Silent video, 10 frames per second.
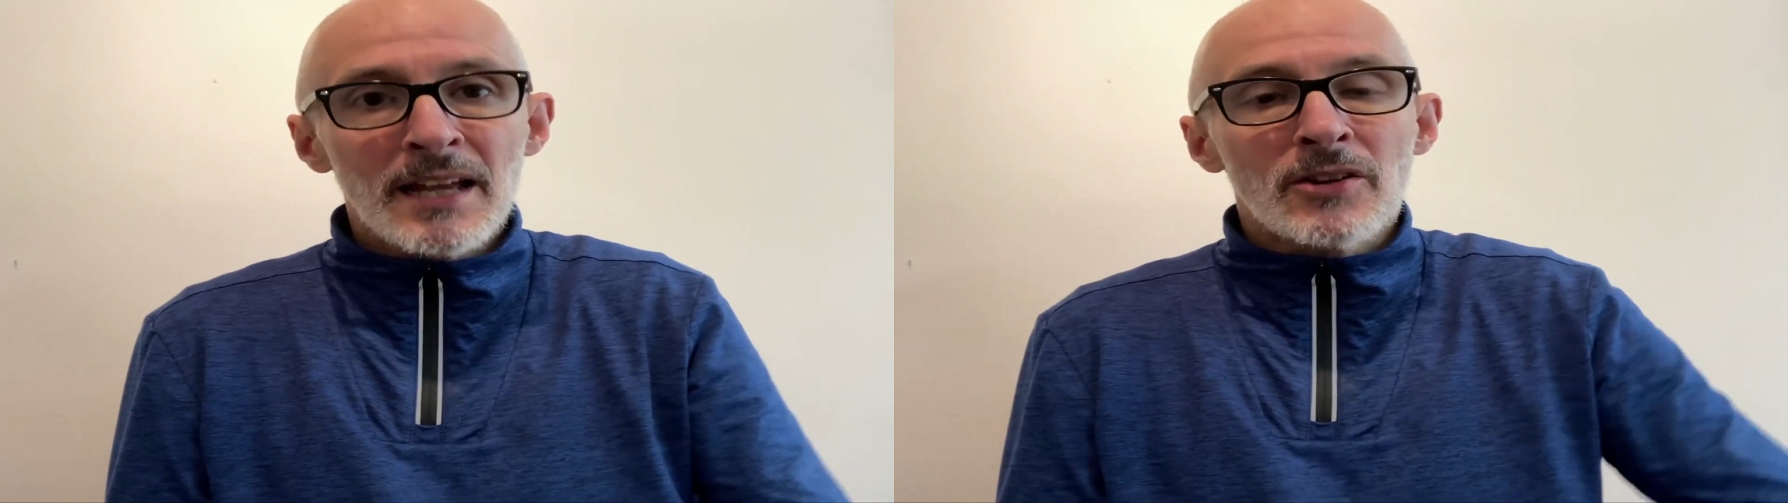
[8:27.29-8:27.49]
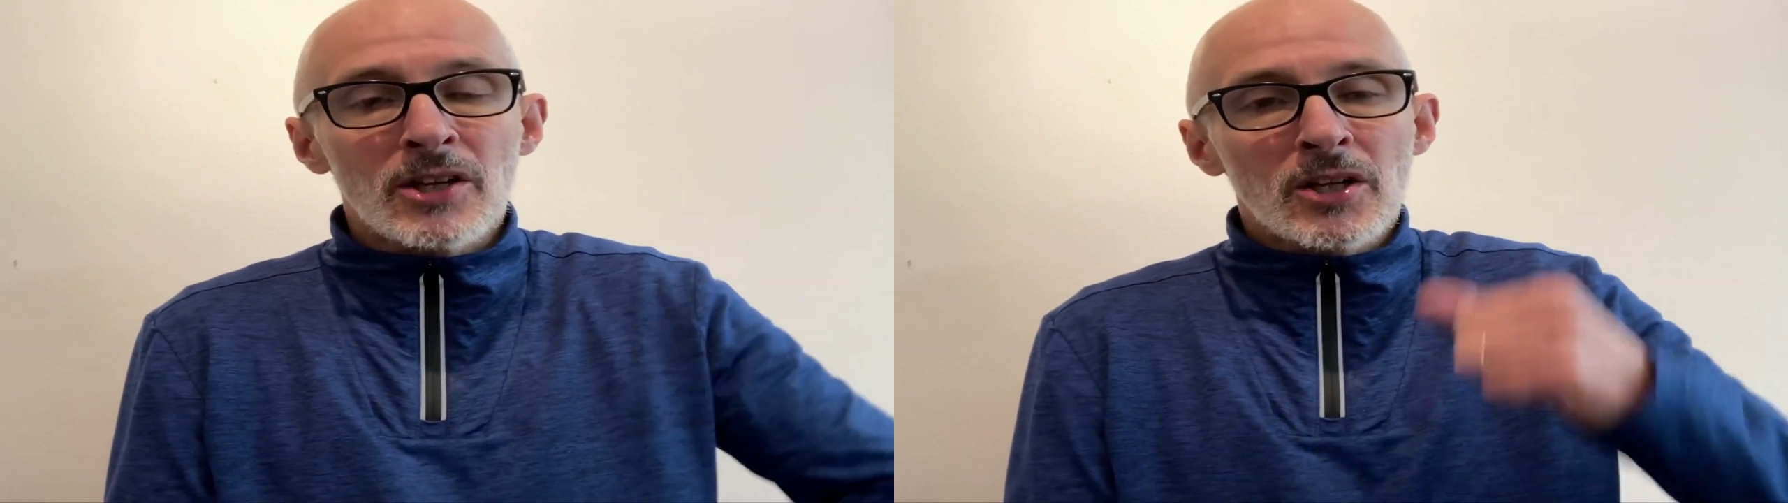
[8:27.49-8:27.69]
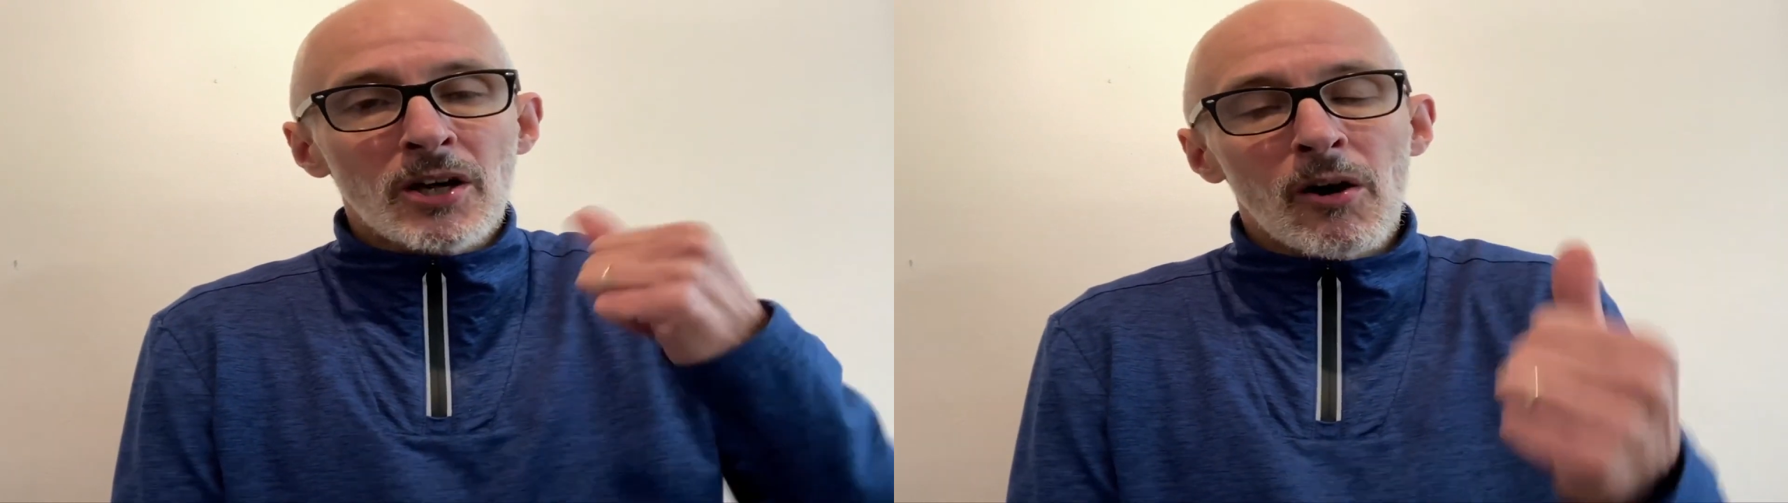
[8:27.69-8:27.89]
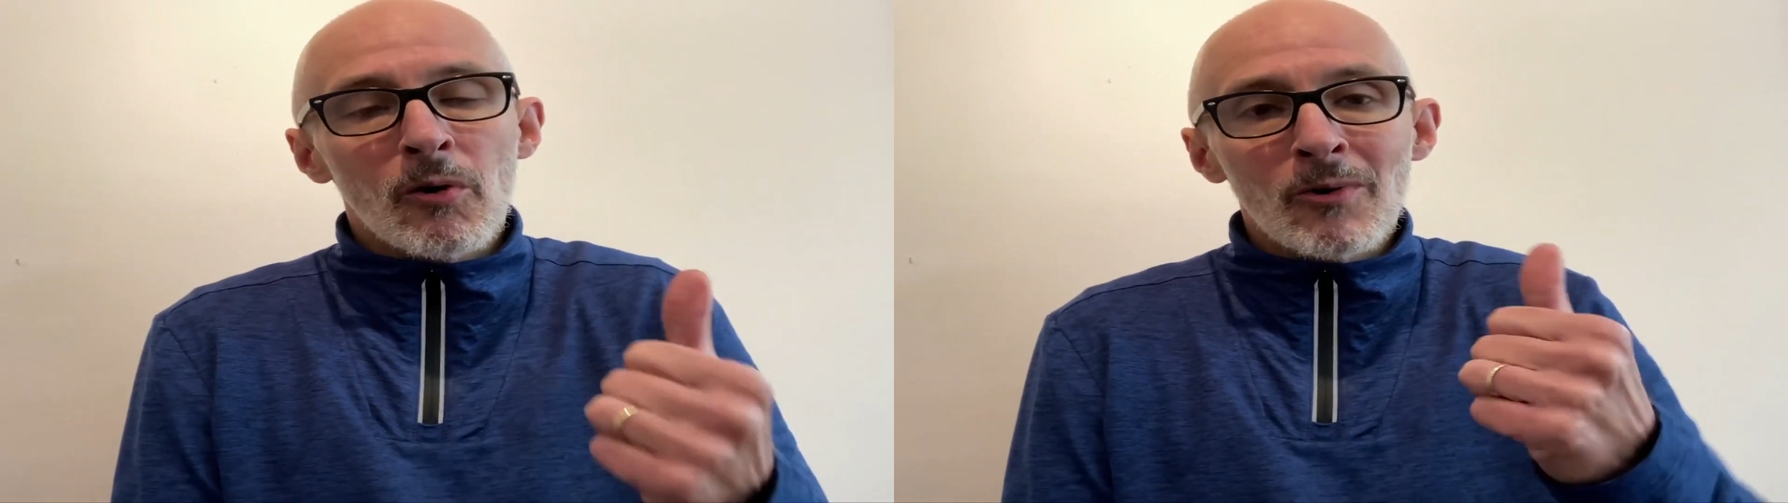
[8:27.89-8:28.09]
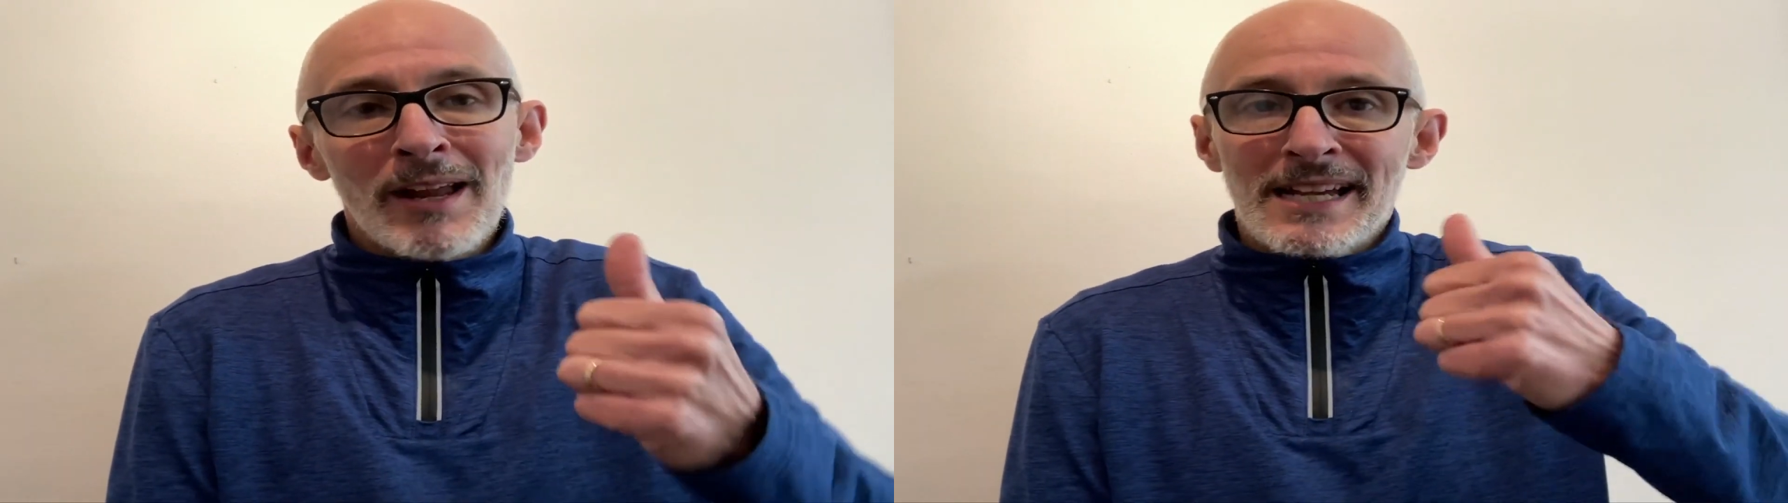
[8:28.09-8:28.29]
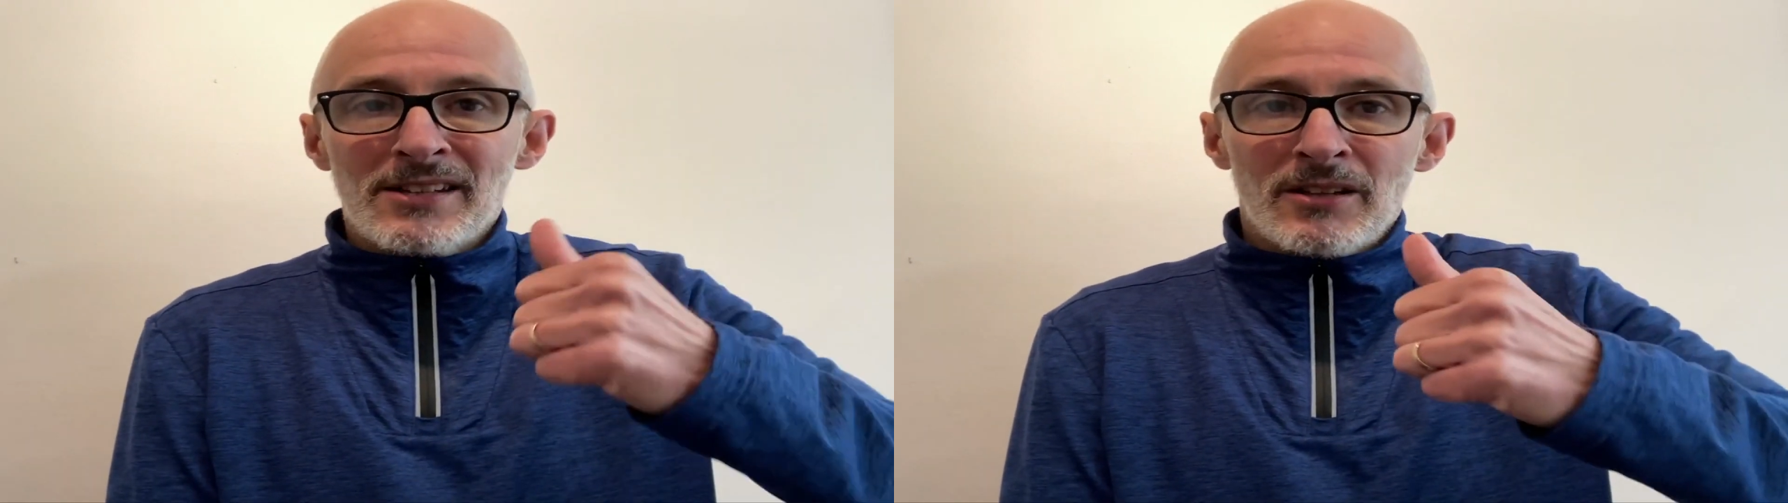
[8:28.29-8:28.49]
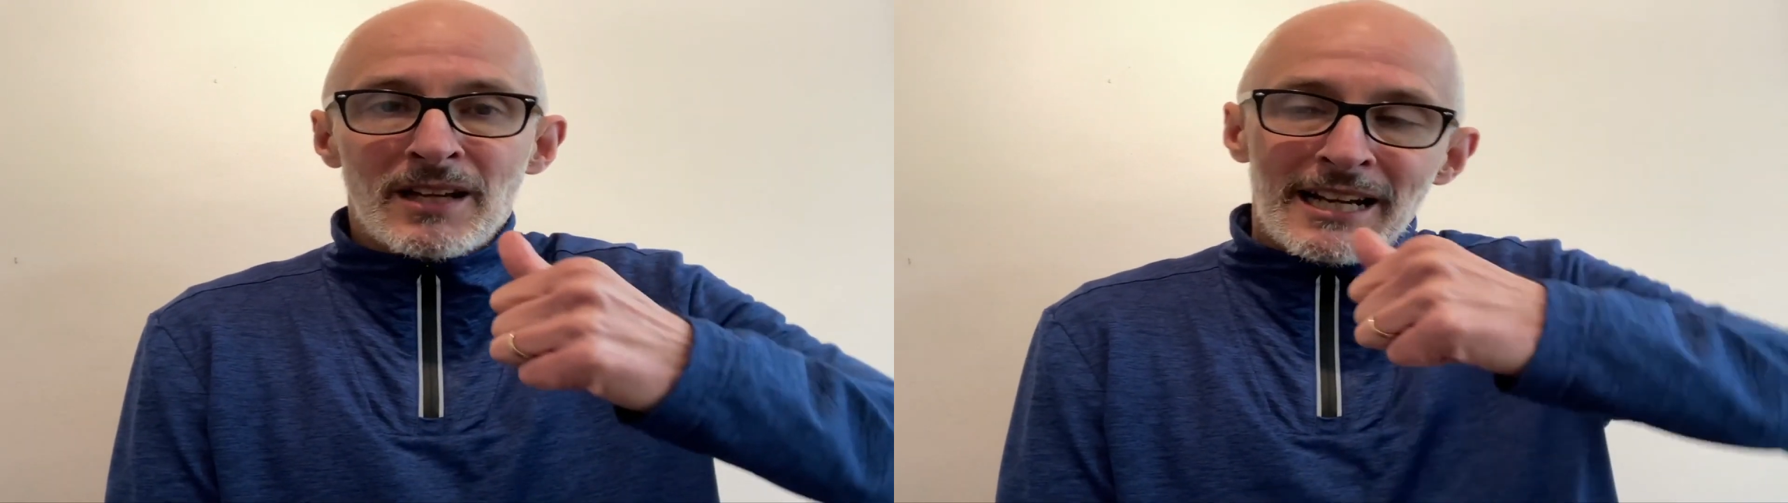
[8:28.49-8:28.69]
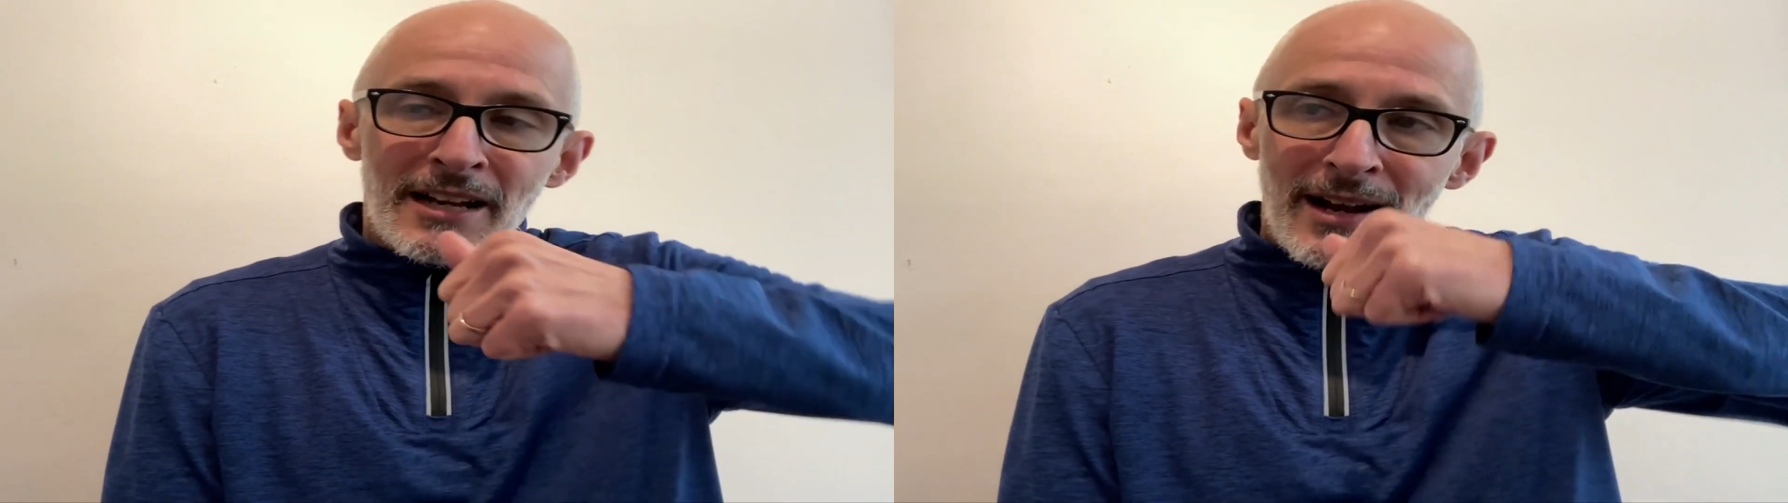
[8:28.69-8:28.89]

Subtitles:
The goal is to clear